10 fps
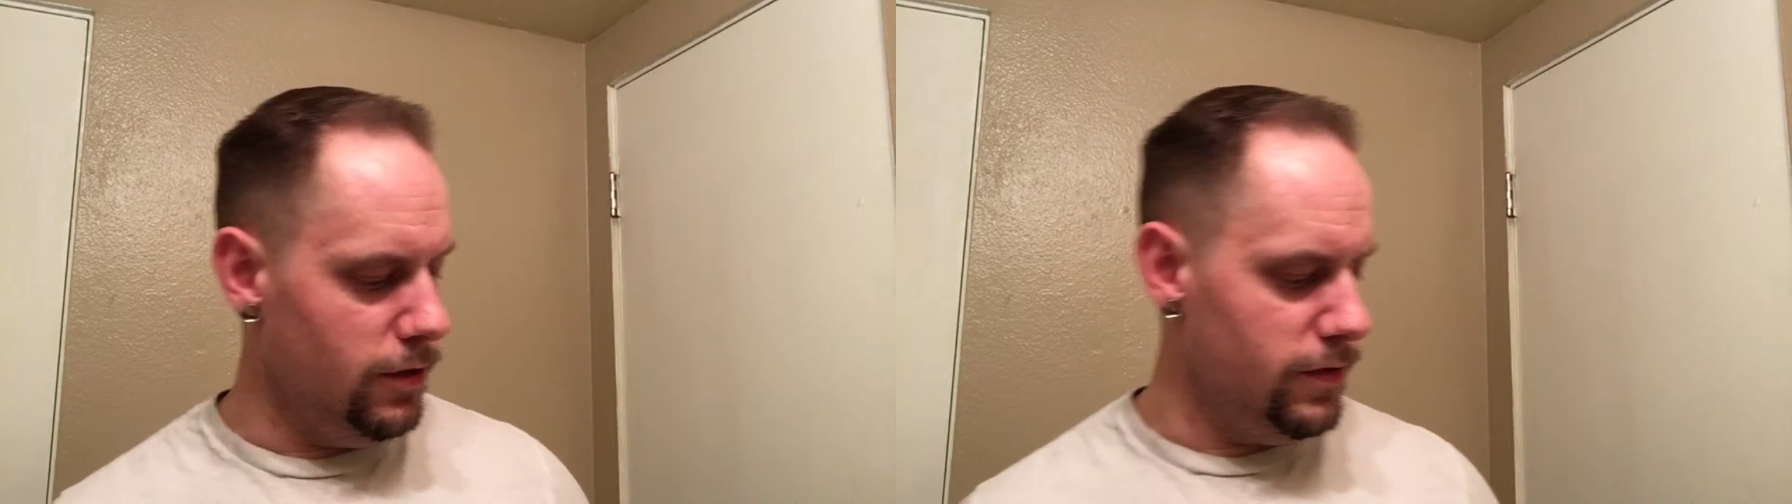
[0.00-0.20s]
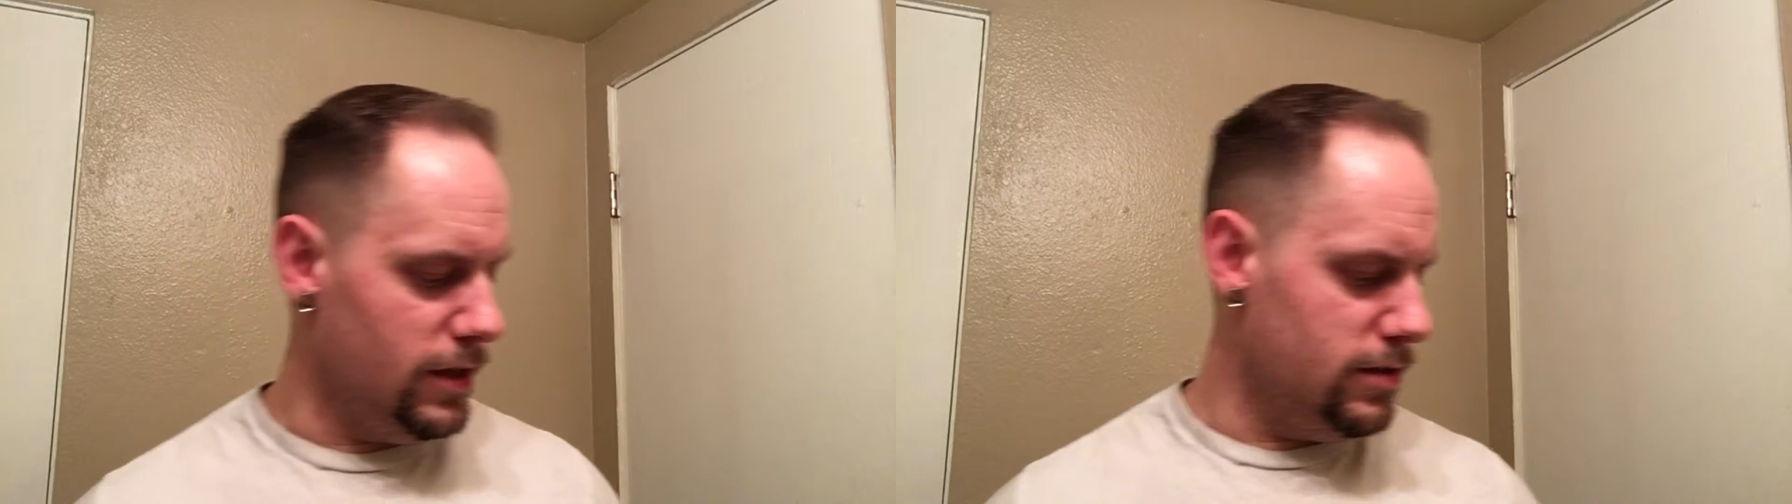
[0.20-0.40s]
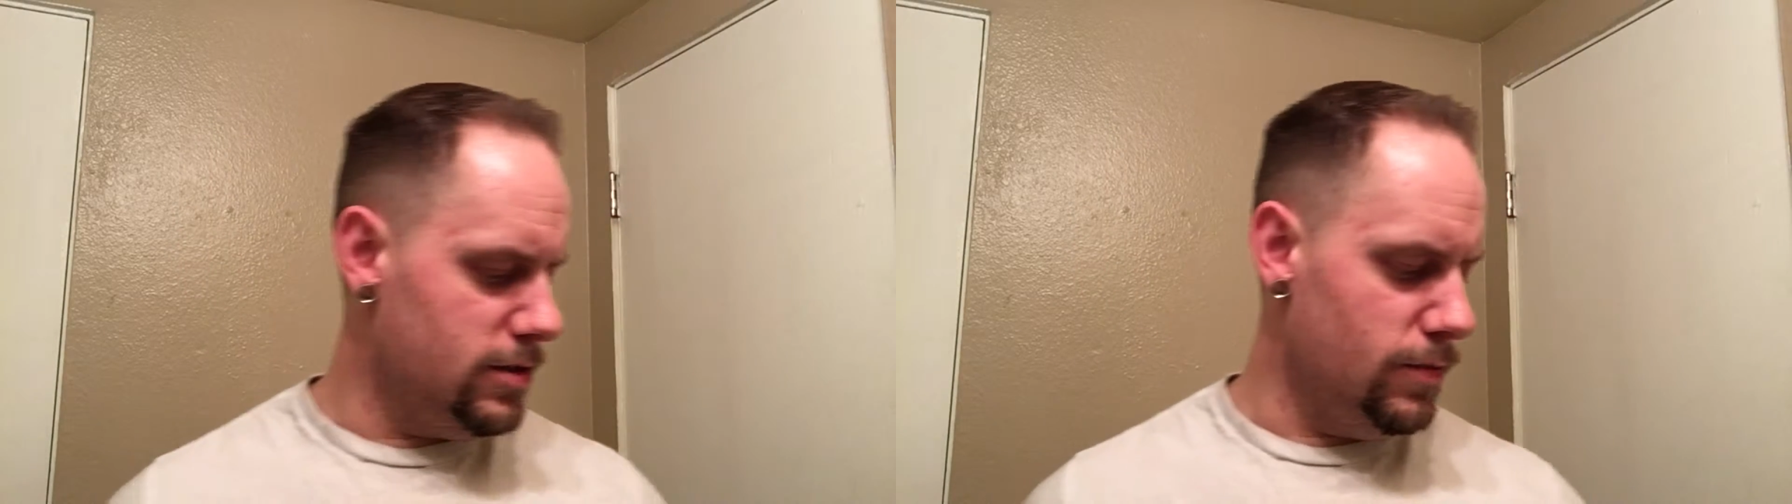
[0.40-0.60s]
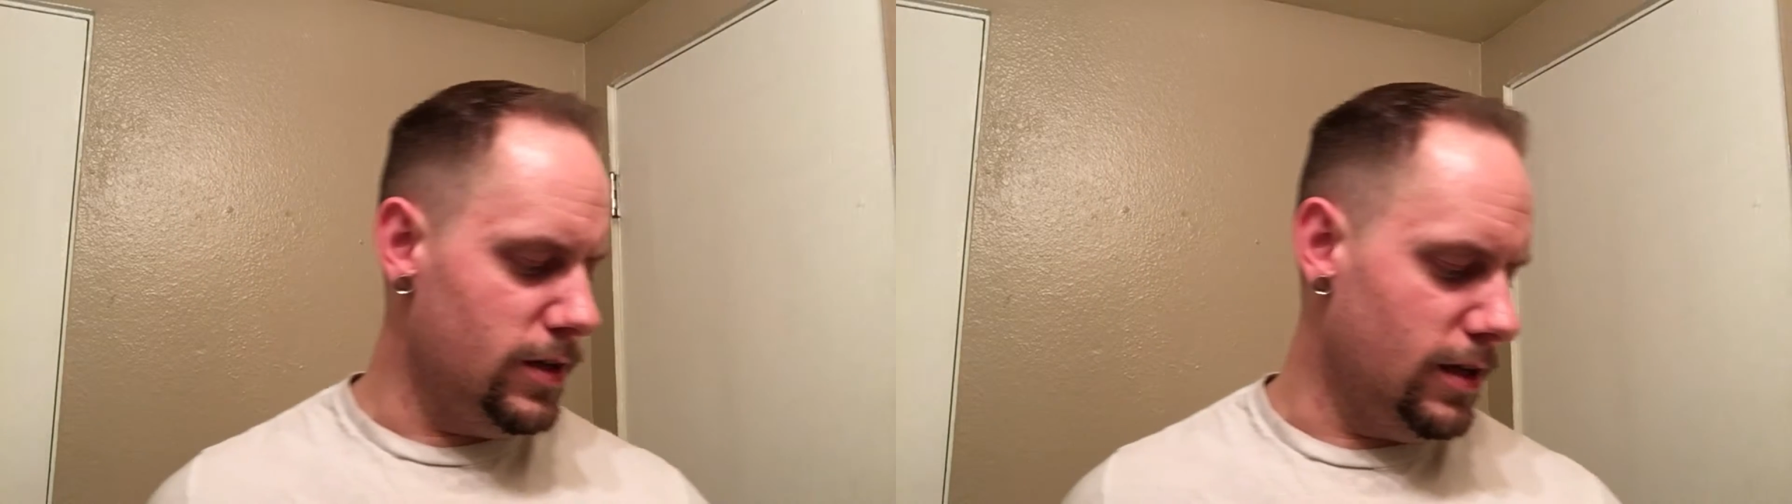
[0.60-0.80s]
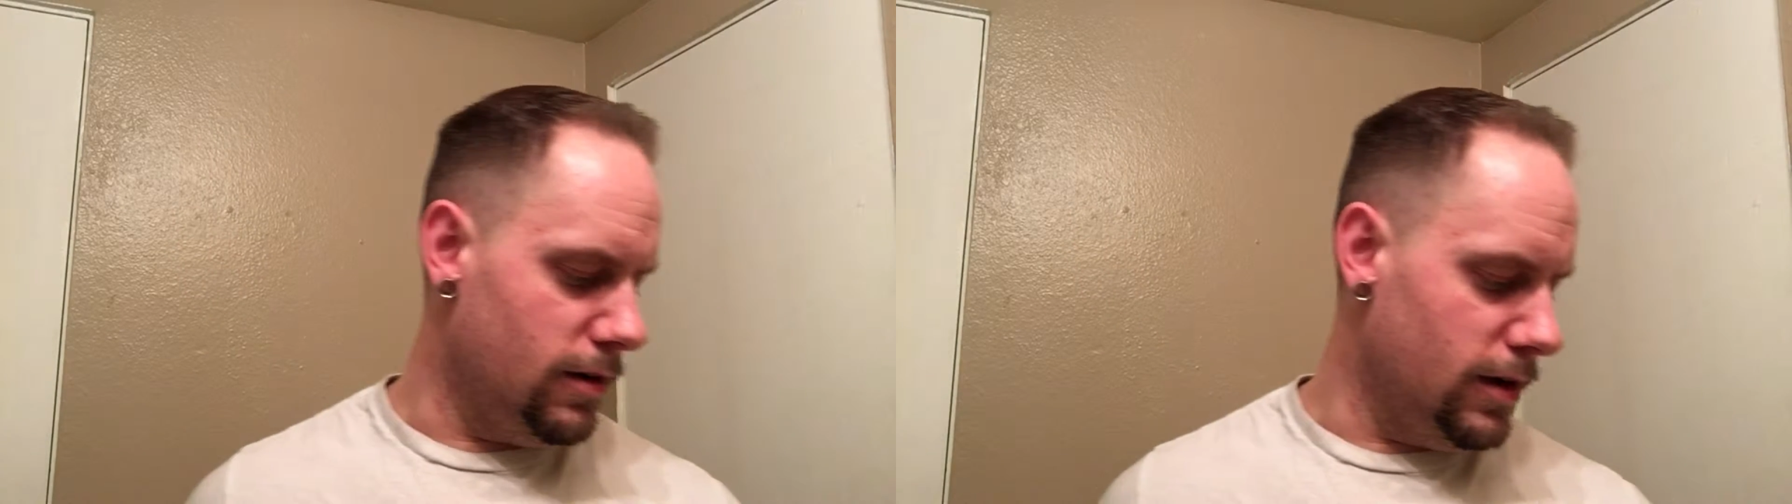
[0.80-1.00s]
if that is
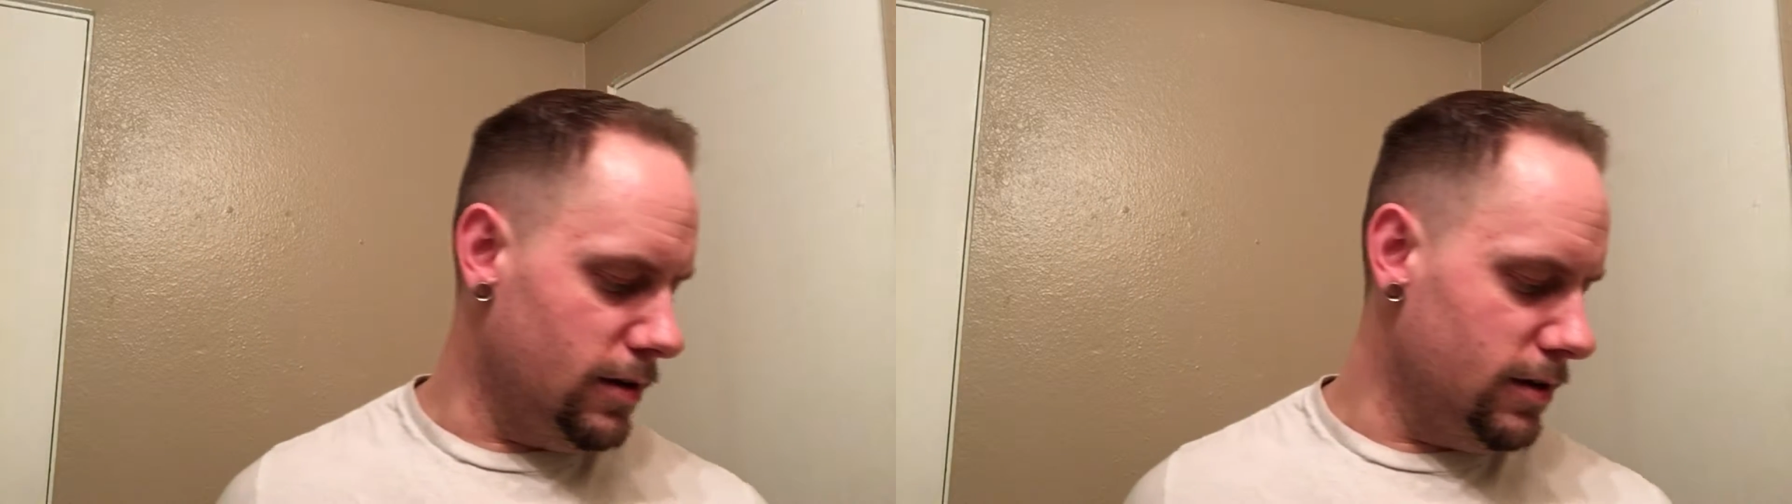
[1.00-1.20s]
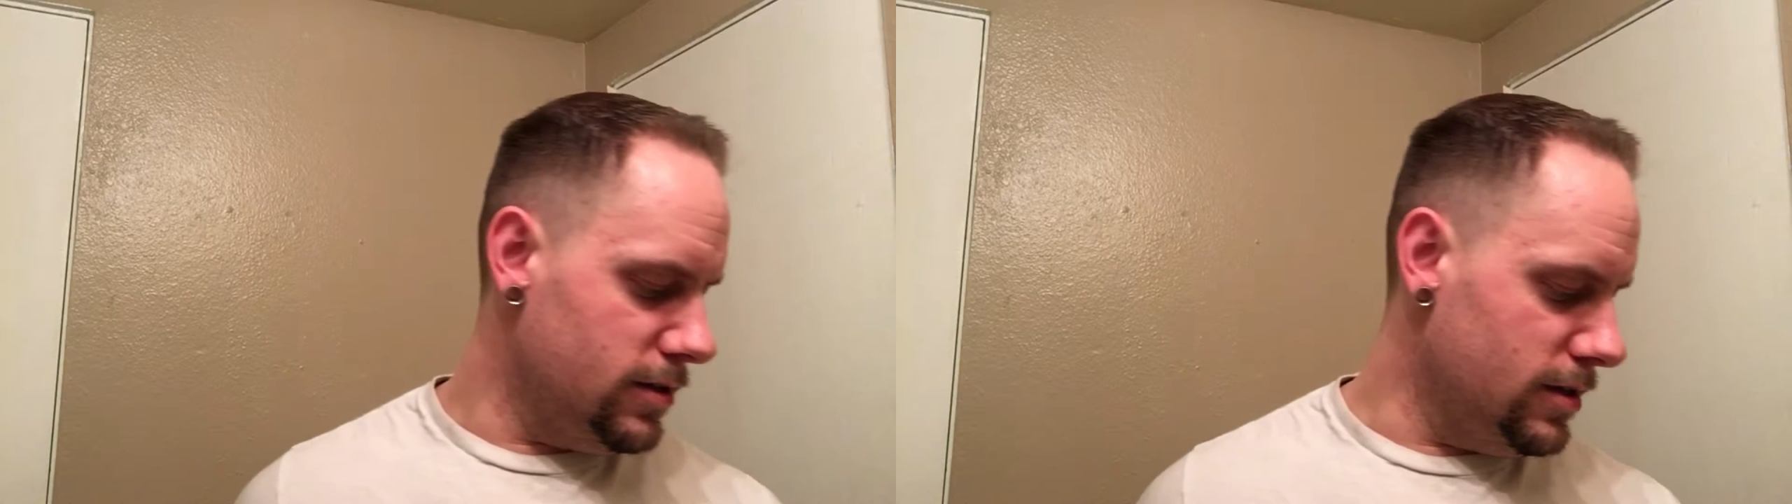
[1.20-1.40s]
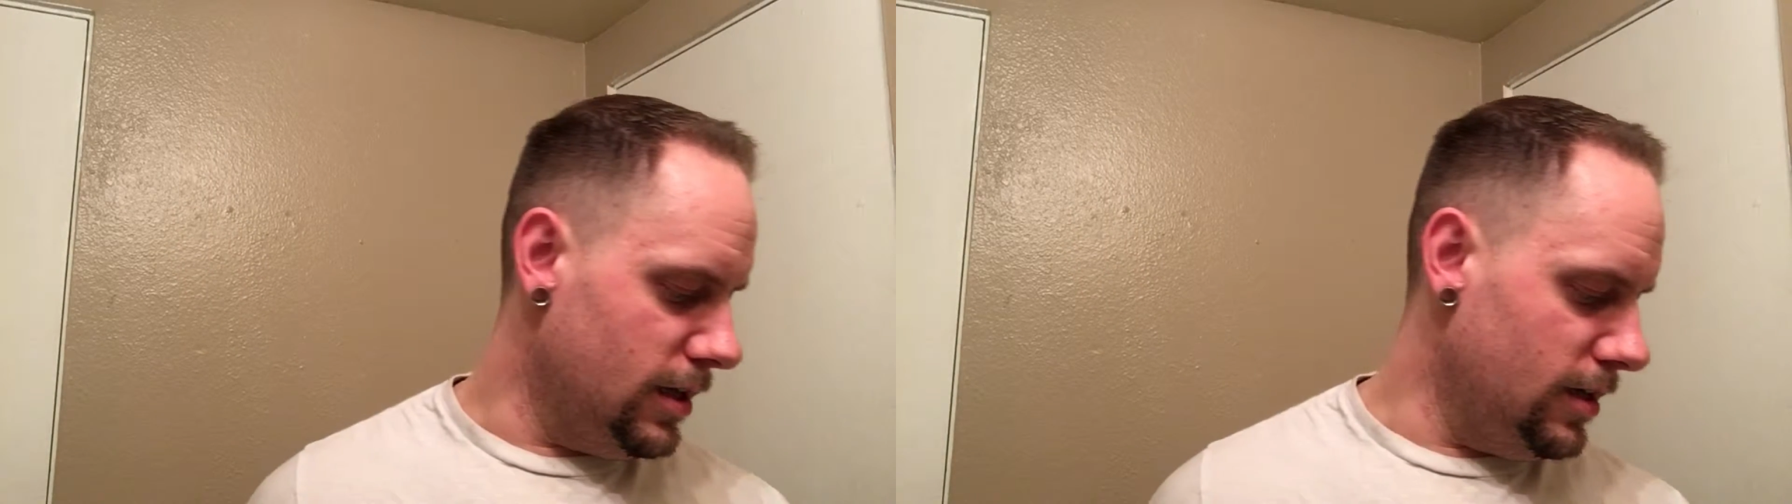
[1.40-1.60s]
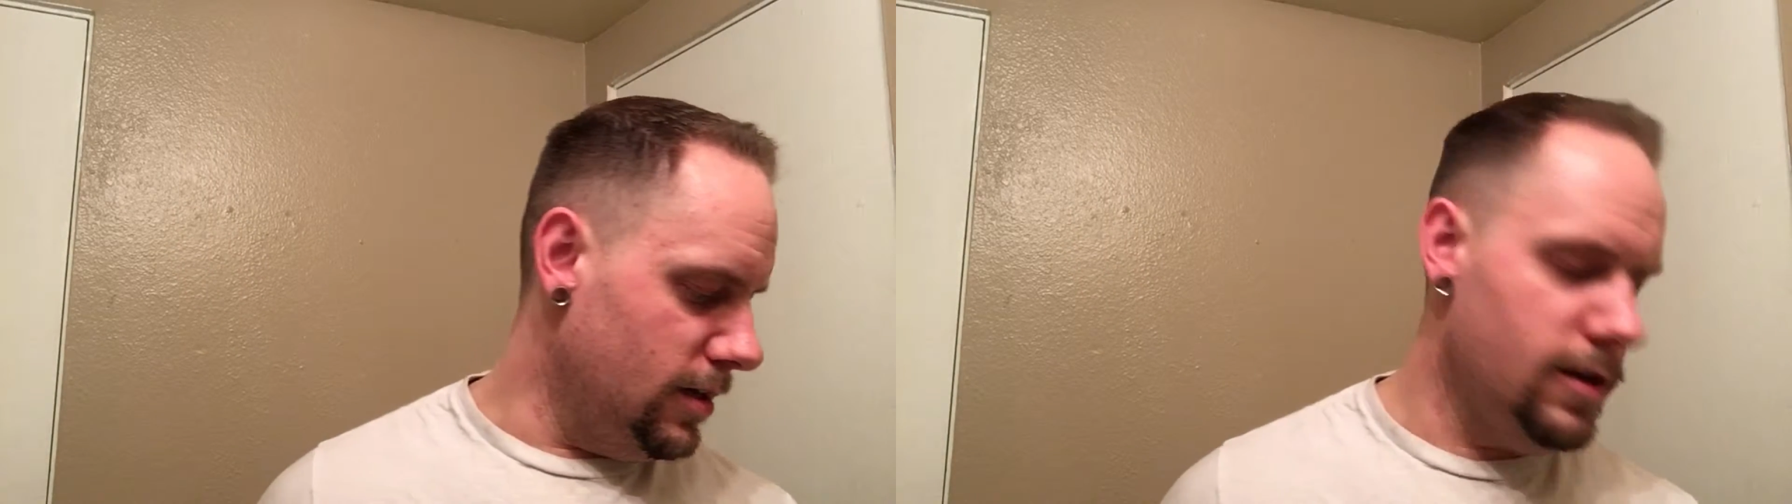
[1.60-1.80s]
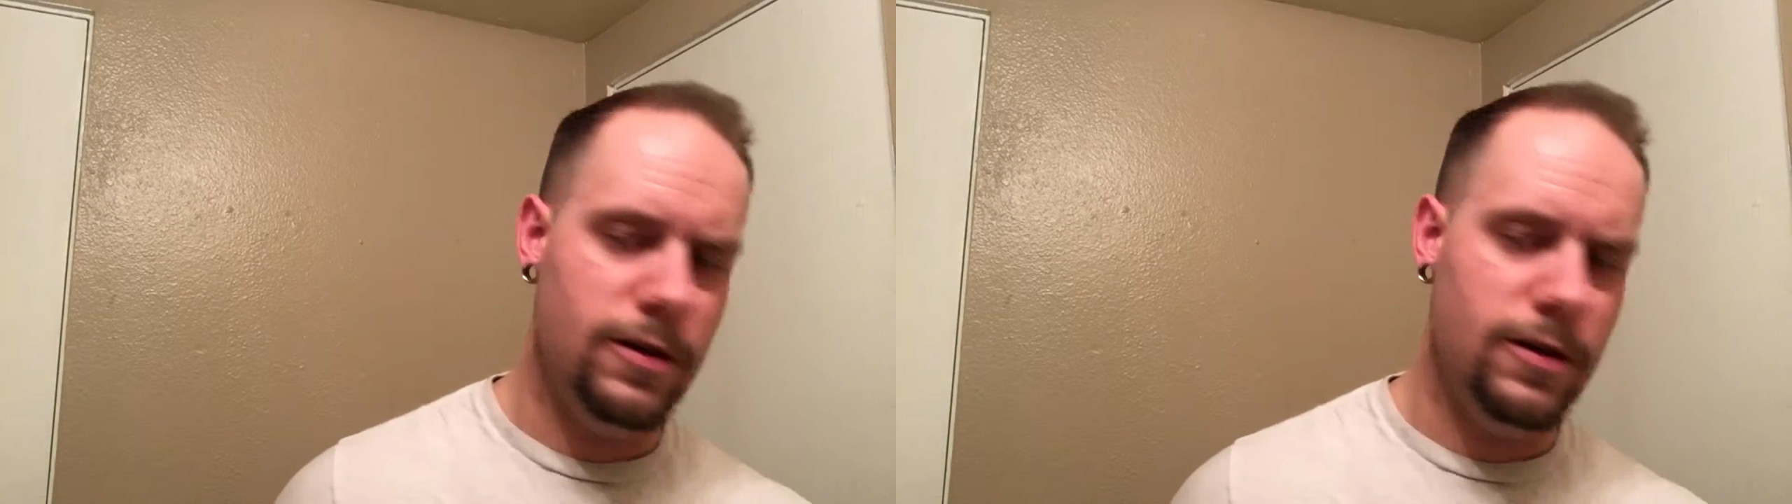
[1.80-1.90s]
something you're interested in,